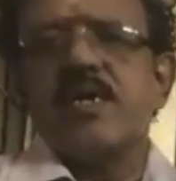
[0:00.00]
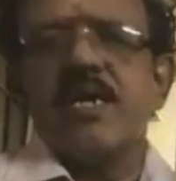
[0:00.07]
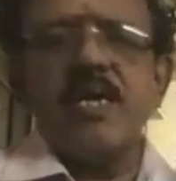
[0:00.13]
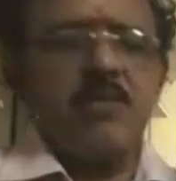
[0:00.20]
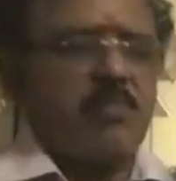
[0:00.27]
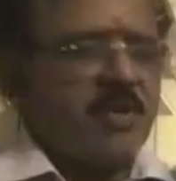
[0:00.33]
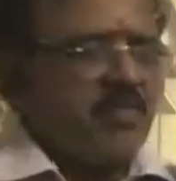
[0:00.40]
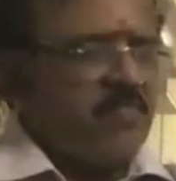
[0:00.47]

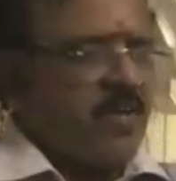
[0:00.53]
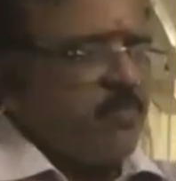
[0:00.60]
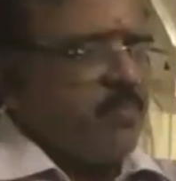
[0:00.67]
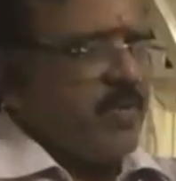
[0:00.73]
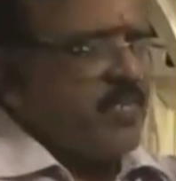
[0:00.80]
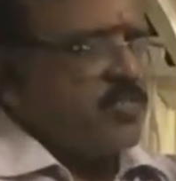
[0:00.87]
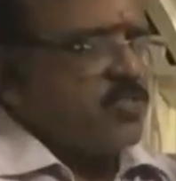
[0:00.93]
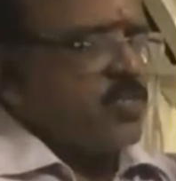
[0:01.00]
In
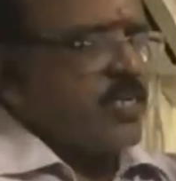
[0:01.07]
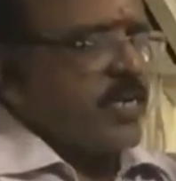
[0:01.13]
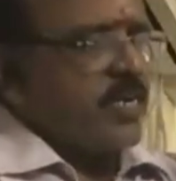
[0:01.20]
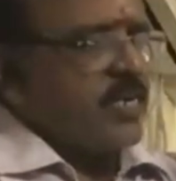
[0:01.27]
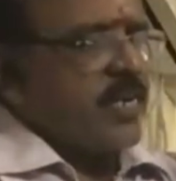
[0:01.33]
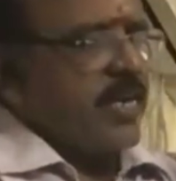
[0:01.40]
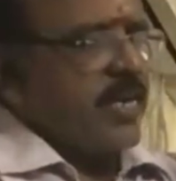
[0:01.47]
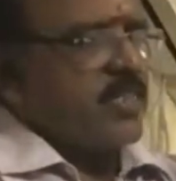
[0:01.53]
between means you
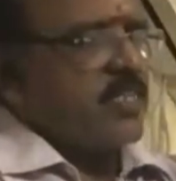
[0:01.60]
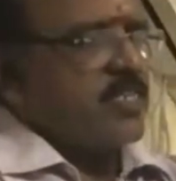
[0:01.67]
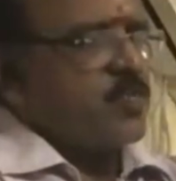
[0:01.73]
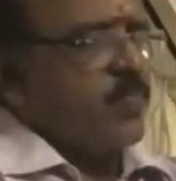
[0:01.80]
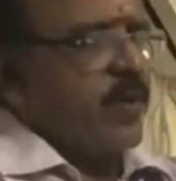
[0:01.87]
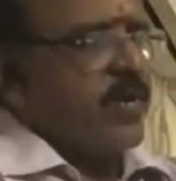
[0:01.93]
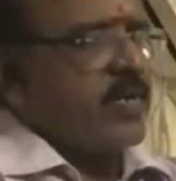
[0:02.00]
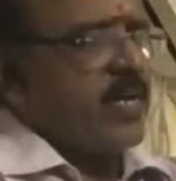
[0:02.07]
can take
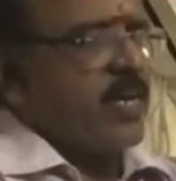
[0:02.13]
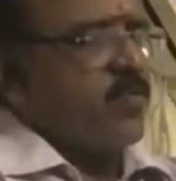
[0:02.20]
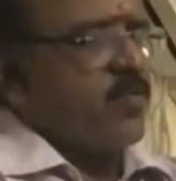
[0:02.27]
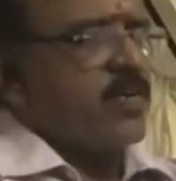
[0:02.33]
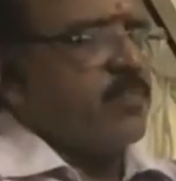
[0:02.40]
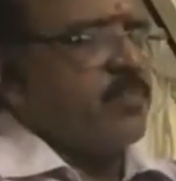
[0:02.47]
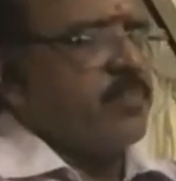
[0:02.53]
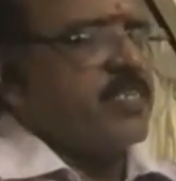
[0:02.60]
this point I
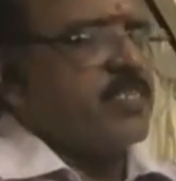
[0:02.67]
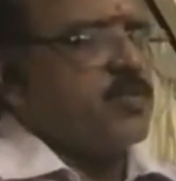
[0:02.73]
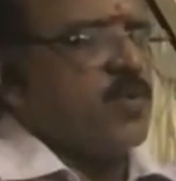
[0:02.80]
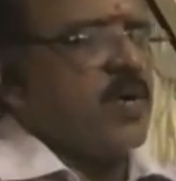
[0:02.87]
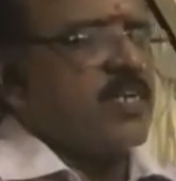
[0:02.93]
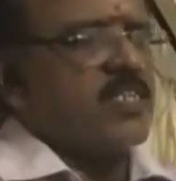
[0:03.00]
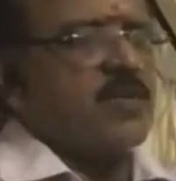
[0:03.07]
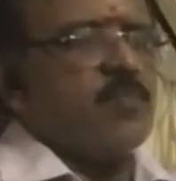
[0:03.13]
want means
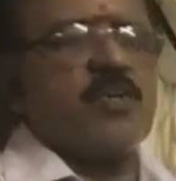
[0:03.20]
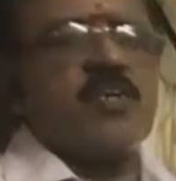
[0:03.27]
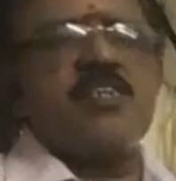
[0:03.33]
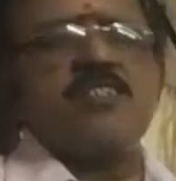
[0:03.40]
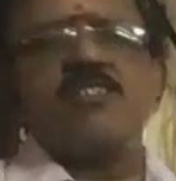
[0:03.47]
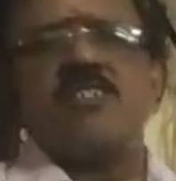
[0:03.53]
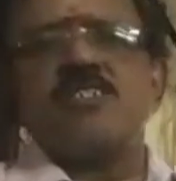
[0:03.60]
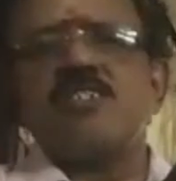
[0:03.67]
what is the
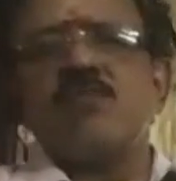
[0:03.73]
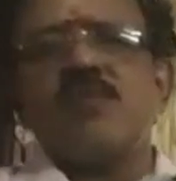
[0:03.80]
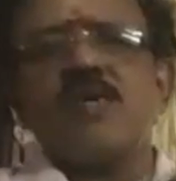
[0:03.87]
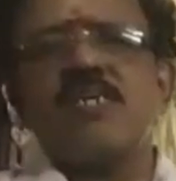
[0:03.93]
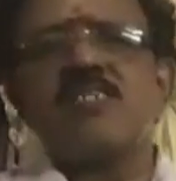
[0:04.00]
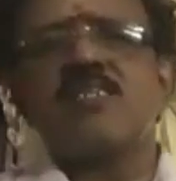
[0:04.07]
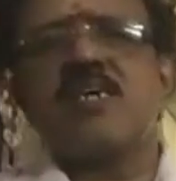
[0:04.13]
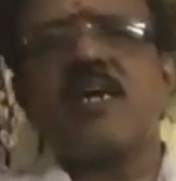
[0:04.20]
potential energy,
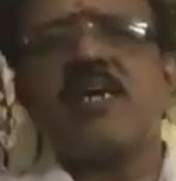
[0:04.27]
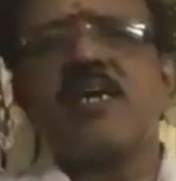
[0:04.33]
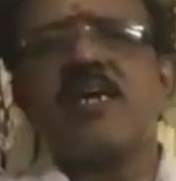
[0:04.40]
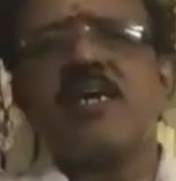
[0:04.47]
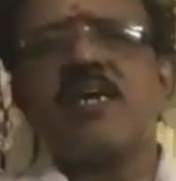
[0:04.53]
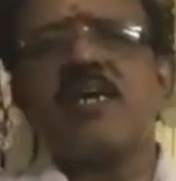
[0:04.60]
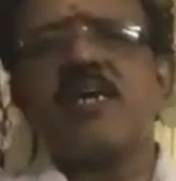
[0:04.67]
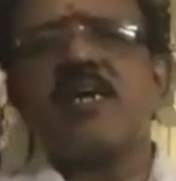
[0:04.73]
what is the
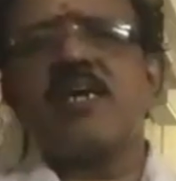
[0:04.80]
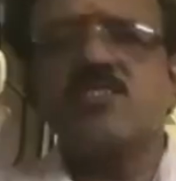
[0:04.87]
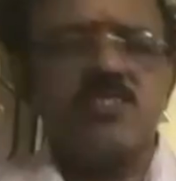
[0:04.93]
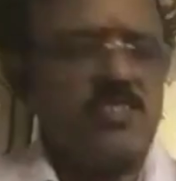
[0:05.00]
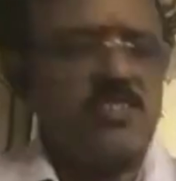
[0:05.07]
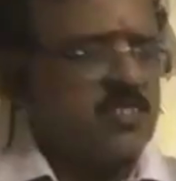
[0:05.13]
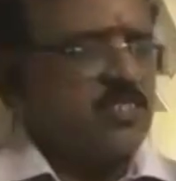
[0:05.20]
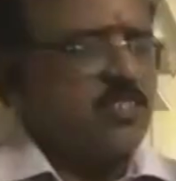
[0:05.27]
kinetic
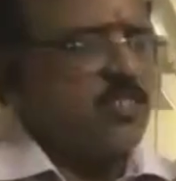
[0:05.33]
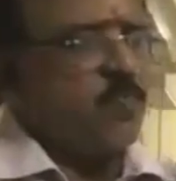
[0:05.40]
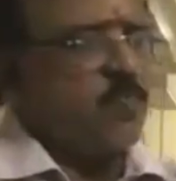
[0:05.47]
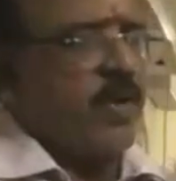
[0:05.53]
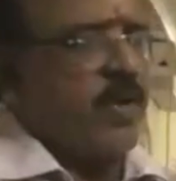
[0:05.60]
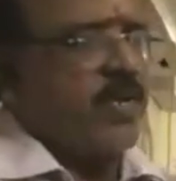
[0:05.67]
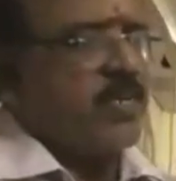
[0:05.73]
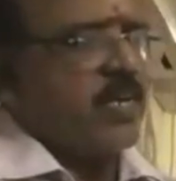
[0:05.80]
energy. This
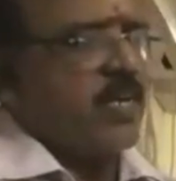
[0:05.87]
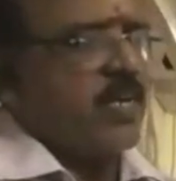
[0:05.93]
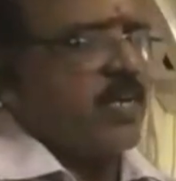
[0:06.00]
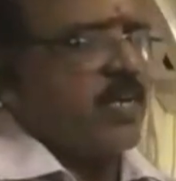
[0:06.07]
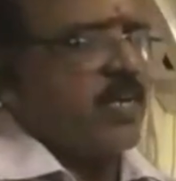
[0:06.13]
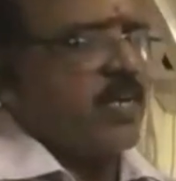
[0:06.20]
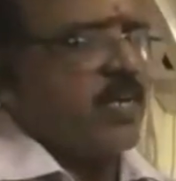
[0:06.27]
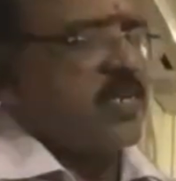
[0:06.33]
point I
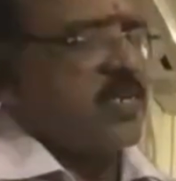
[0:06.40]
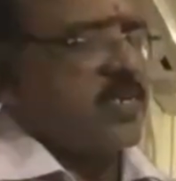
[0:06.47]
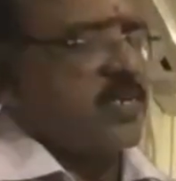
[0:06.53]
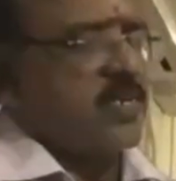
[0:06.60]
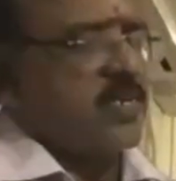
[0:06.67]
want, sir.